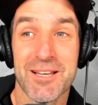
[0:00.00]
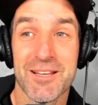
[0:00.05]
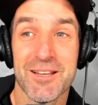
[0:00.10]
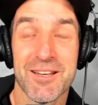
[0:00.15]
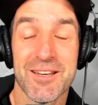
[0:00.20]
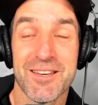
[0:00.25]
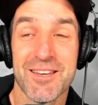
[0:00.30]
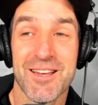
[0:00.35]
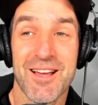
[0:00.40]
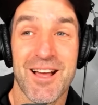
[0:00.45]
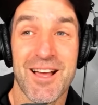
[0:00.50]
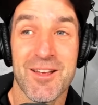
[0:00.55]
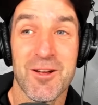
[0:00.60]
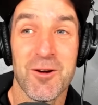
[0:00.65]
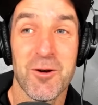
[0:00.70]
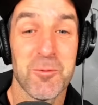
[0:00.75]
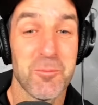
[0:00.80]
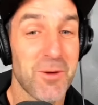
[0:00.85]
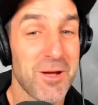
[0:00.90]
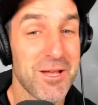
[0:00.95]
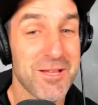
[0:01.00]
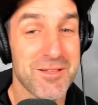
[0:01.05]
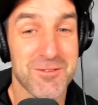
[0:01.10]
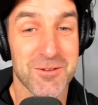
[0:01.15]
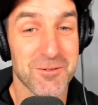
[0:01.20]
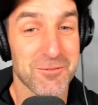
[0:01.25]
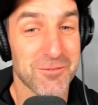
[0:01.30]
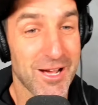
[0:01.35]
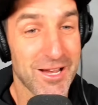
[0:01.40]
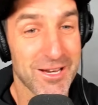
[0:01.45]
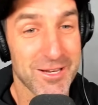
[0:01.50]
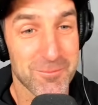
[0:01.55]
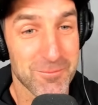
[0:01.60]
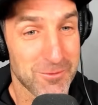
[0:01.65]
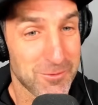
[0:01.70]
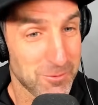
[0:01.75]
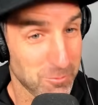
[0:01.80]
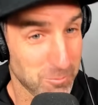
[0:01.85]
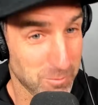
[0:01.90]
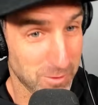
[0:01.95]
Like I can't wait to invite him
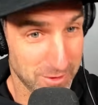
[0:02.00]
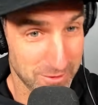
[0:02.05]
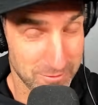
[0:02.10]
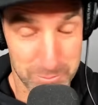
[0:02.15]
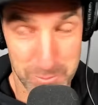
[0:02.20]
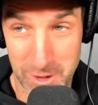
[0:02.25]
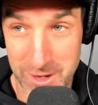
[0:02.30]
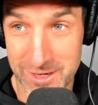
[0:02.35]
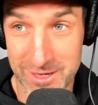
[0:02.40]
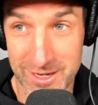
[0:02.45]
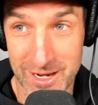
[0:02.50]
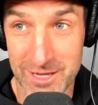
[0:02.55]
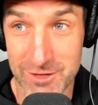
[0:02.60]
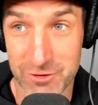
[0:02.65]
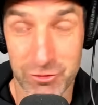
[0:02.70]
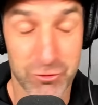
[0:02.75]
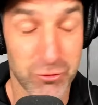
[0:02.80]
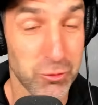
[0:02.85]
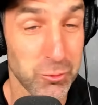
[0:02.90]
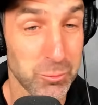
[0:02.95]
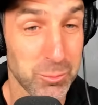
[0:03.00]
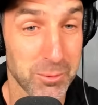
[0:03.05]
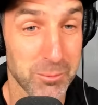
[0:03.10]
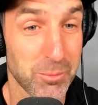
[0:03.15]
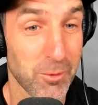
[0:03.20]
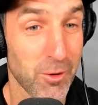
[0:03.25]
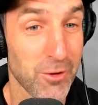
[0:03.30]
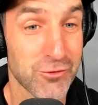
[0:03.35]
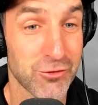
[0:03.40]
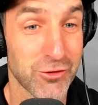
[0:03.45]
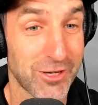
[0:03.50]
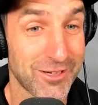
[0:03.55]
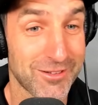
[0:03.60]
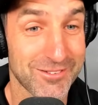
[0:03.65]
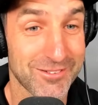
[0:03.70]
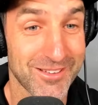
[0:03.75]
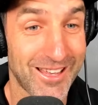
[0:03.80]
to one of Brendan and I's stupid projects.